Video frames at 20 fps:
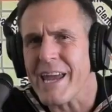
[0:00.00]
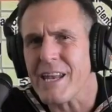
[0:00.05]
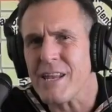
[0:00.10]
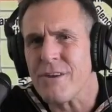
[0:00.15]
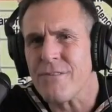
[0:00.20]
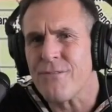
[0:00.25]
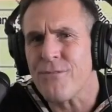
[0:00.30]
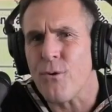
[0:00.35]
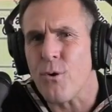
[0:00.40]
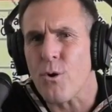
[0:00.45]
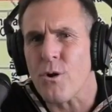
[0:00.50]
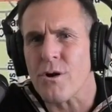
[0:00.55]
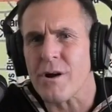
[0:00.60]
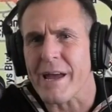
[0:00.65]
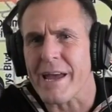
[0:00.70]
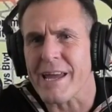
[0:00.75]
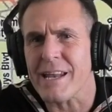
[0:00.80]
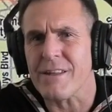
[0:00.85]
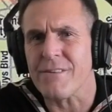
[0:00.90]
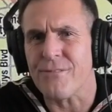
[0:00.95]
84,
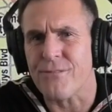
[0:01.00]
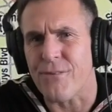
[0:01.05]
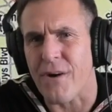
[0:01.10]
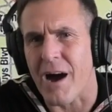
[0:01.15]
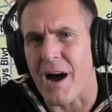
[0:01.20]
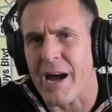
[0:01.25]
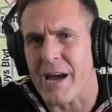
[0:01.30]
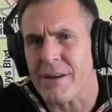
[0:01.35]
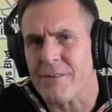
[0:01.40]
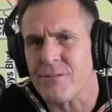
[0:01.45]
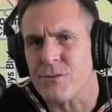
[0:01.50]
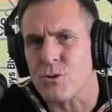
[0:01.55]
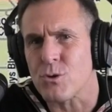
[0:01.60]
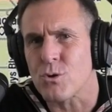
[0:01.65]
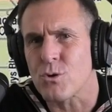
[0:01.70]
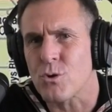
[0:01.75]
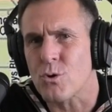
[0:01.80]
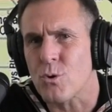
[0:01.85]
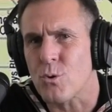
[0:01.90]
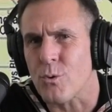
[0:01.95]
85,
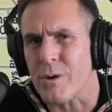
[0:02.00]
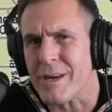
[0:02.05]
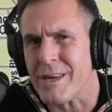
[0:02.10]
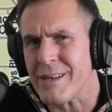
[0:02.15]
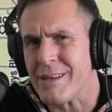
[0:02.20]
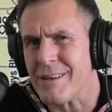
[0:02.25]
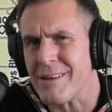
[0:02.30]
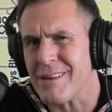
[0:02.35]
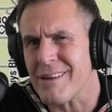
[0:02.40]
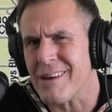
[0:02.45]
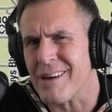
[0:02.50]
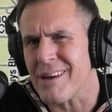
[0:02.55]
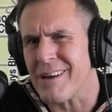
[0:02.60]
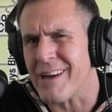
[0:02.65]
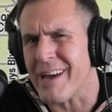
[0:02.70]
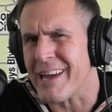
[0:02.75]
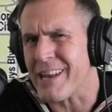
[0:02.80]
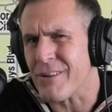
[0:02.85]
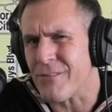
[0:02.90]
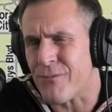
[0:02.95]
you quit
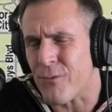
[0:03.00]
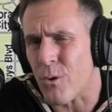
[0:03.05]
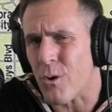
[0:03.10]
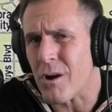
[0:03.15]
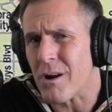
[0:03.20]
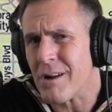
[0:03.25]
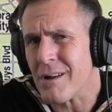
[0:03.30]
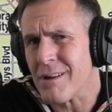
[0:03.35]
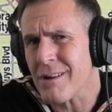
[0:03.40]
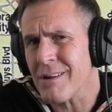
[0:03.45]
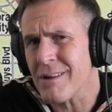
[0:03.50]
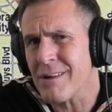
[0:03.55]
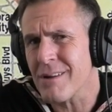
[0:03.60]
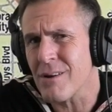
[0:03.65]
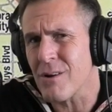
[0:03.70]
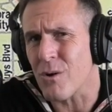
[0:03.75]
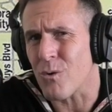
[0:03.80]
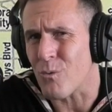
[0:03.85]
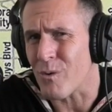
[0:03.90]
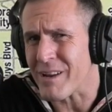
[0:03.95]
84?
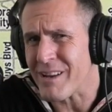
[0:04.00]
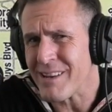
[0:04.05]
Or